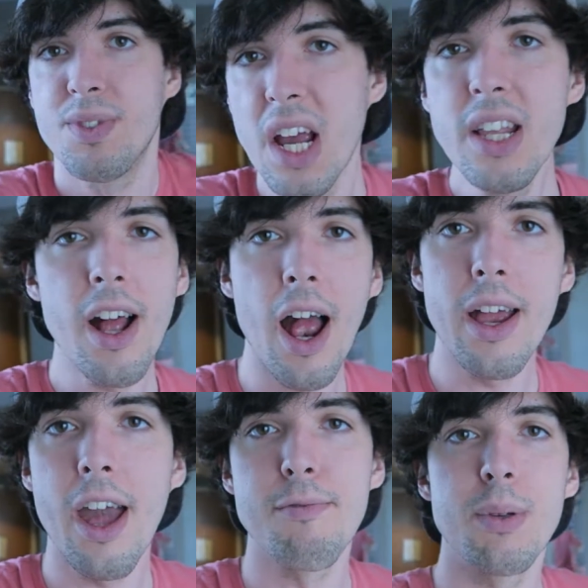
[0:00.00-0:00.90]
Dani and
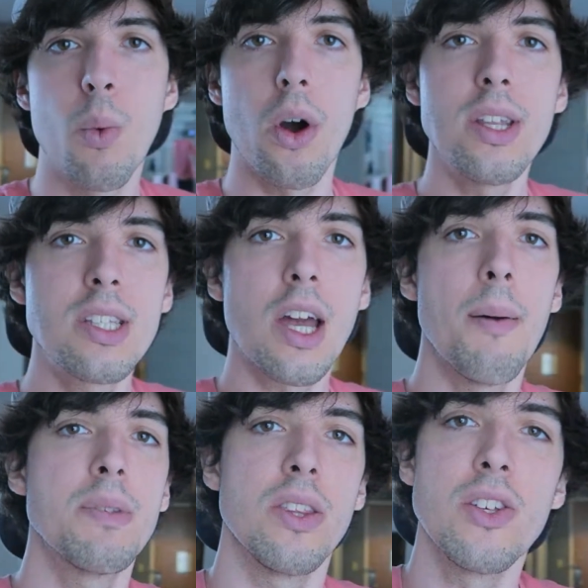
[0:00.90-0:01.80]
I have been wanting to
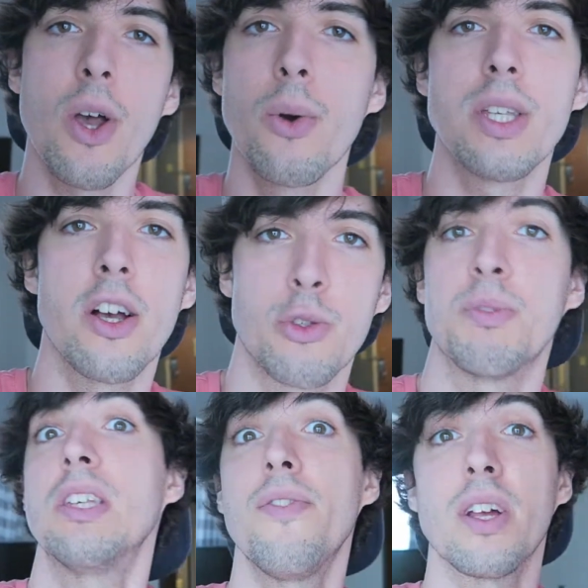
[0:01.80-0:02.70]
come to this hotel
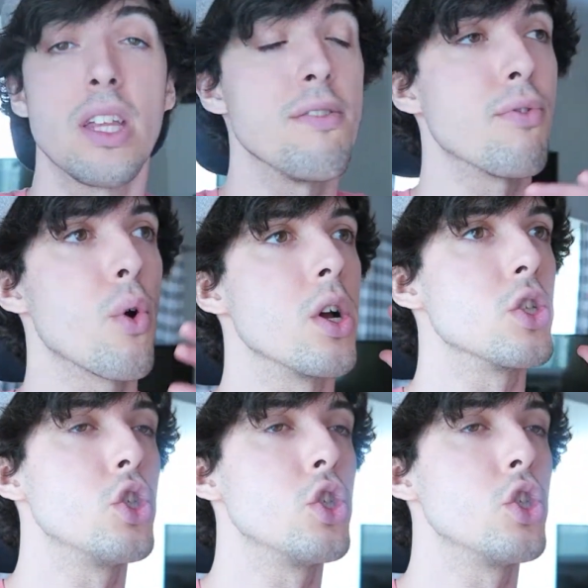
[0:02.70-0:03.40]
specifically for